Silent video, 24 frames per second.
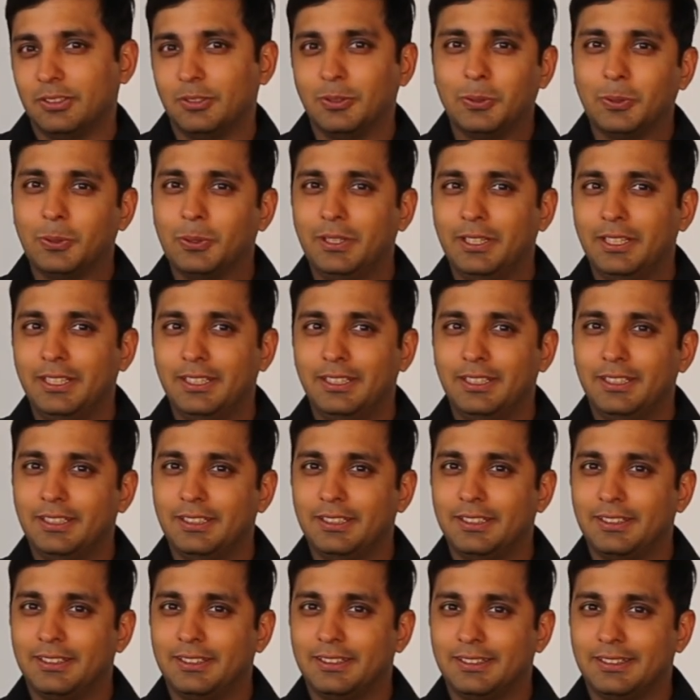
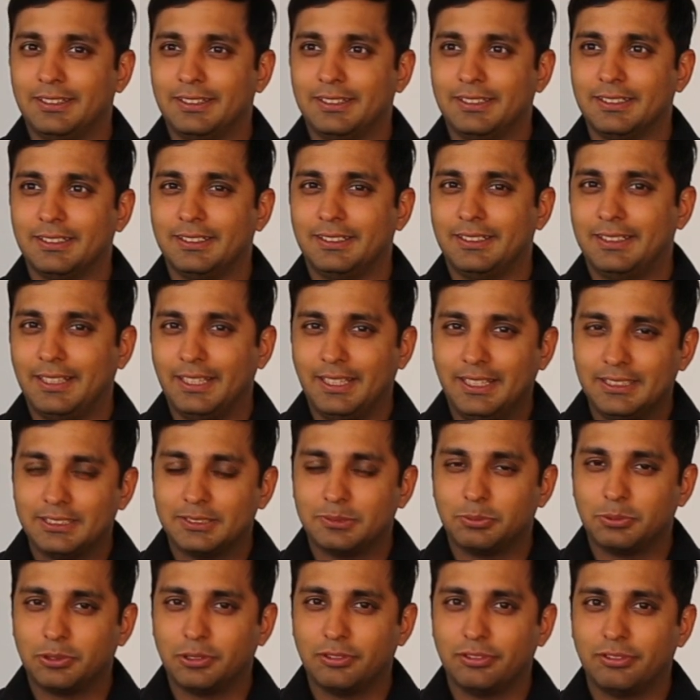only the
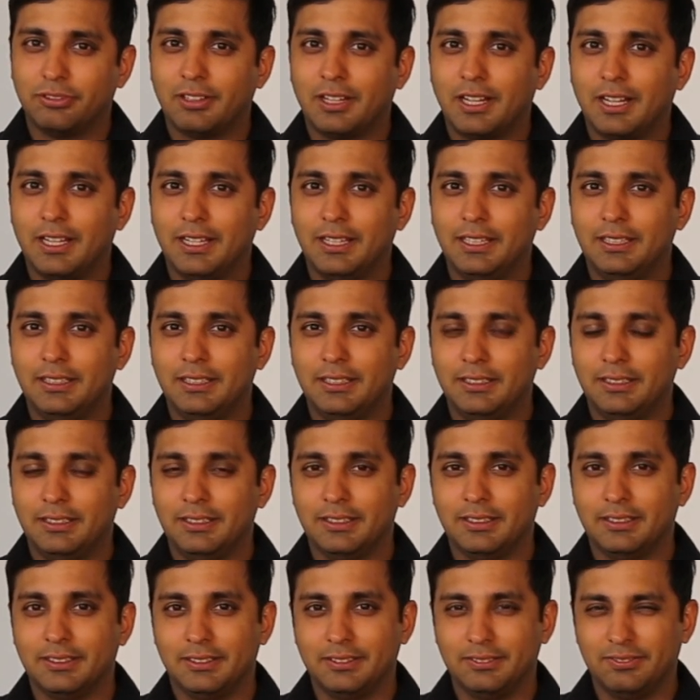taste profile,
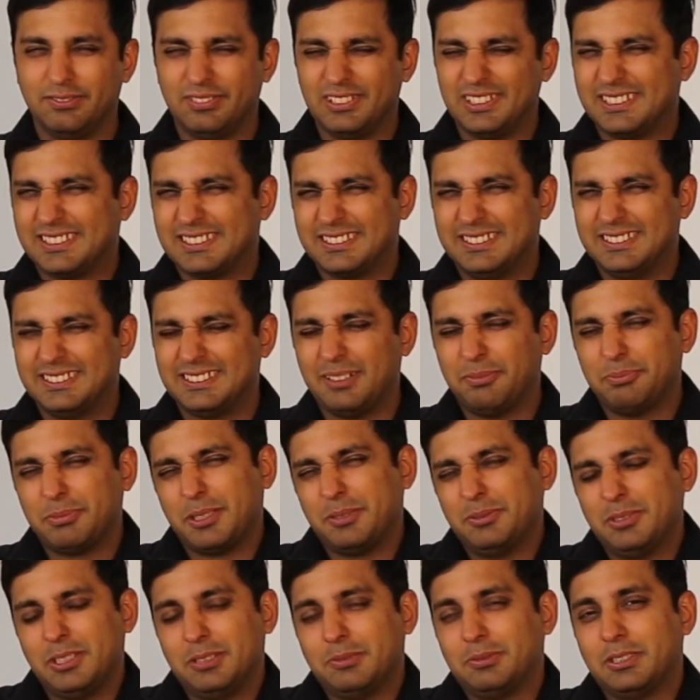which
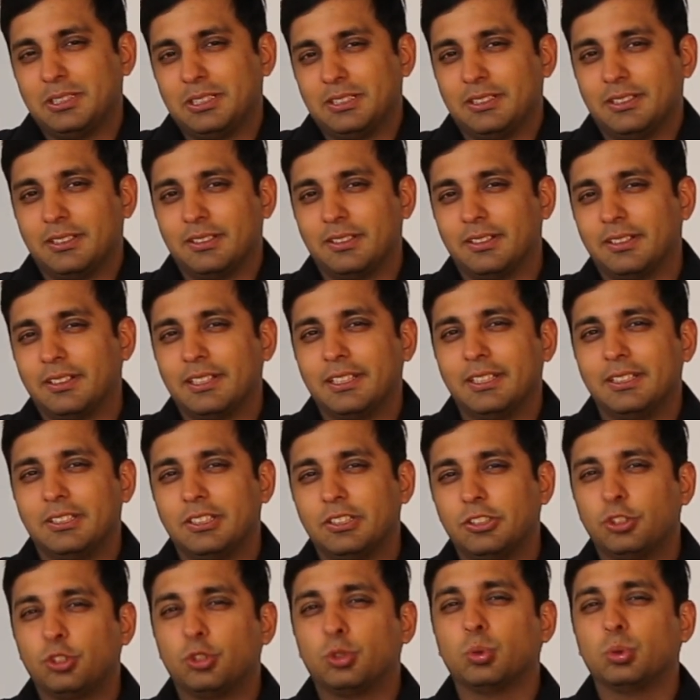sometimes a
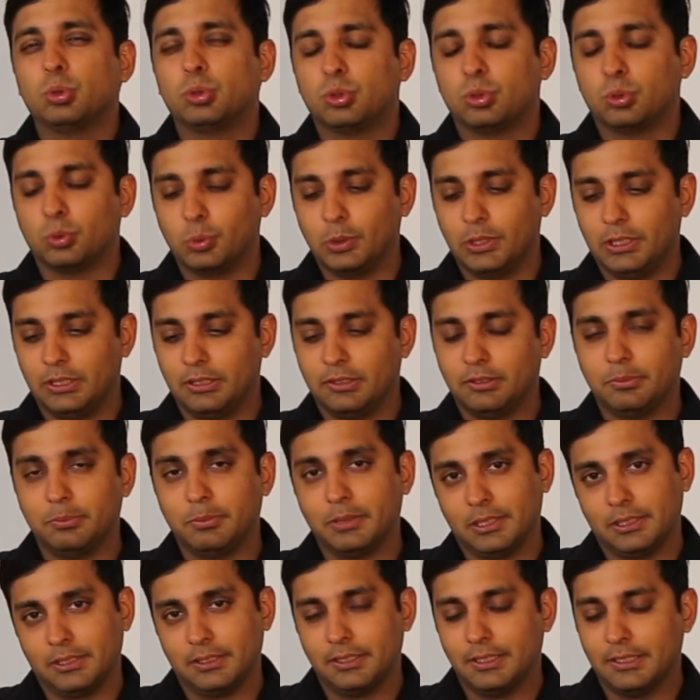little too sweet,
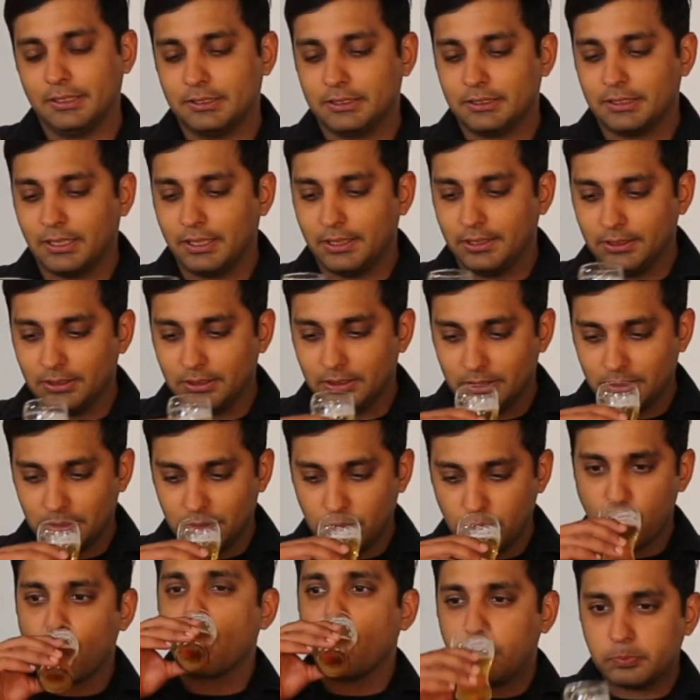but let's try this.
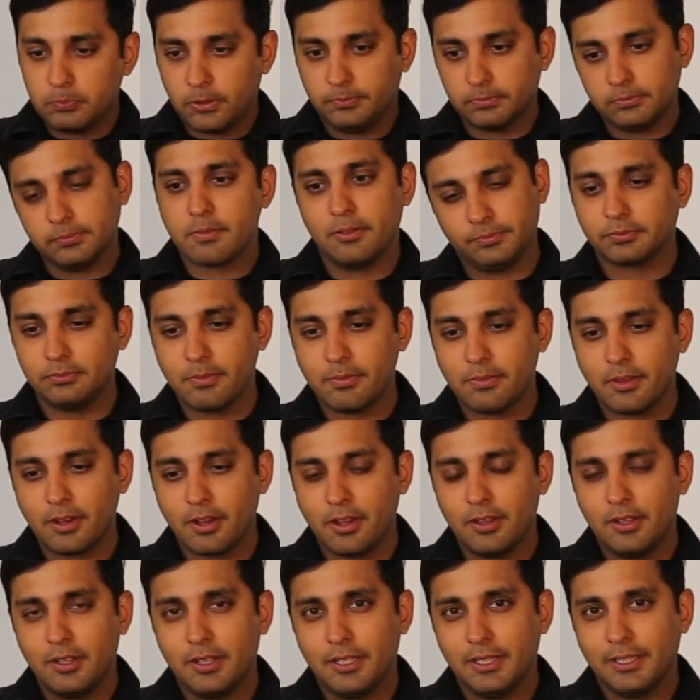
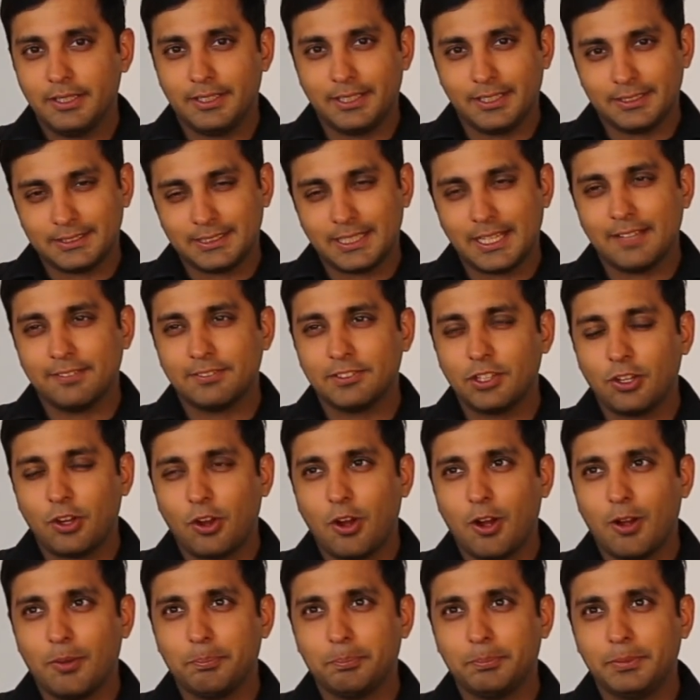It does have the
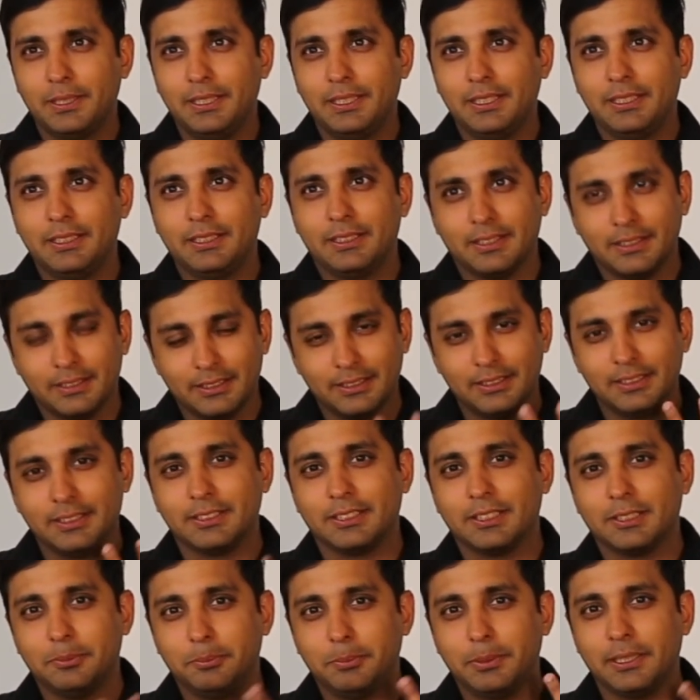hoppy, the
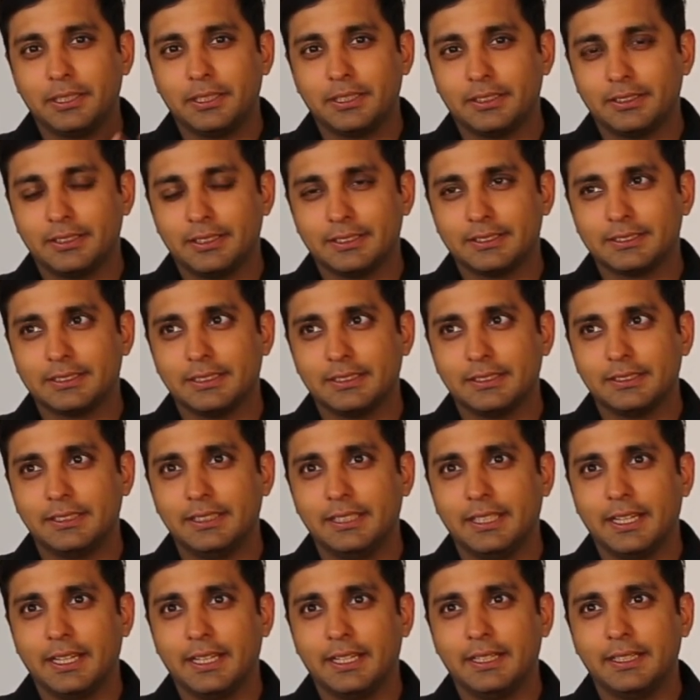little bitterness at
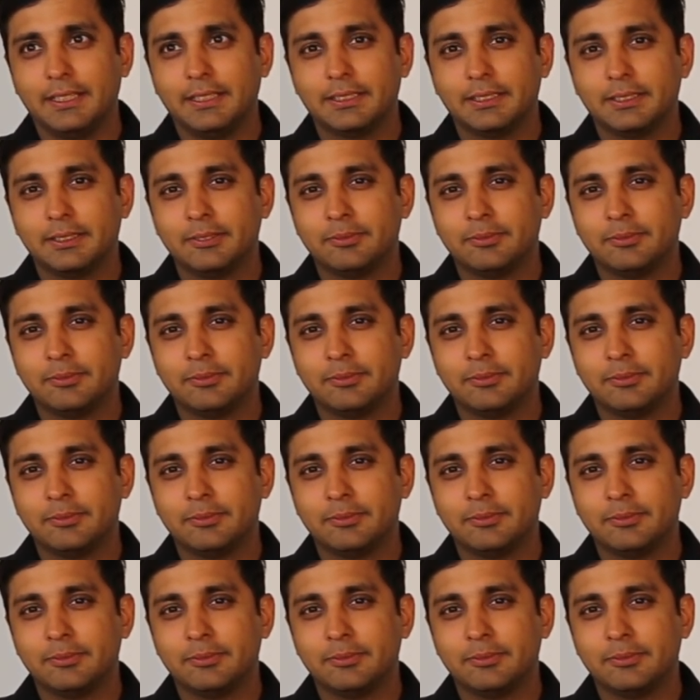the end,